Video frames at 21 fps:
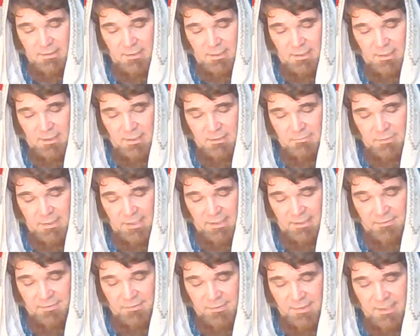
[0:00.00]
uh, what
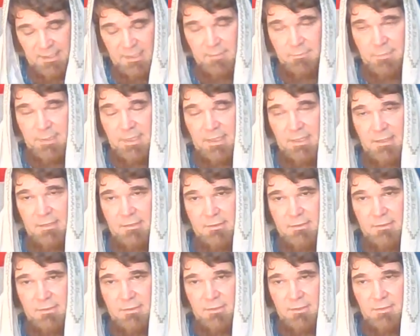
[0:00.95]
you think
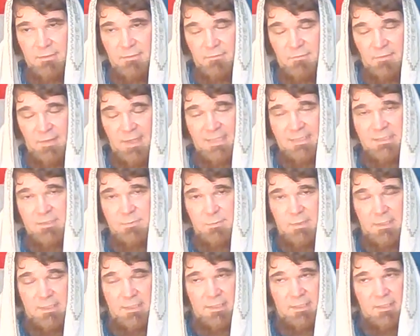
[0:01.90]
about that's
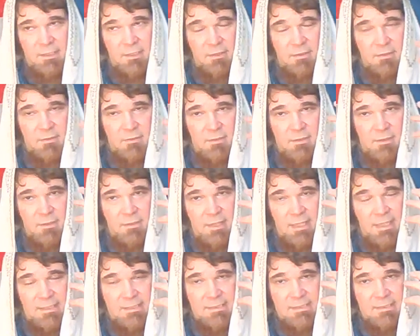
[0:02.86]
what you're
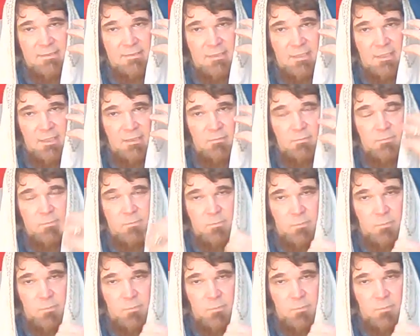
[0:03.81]
that's uh,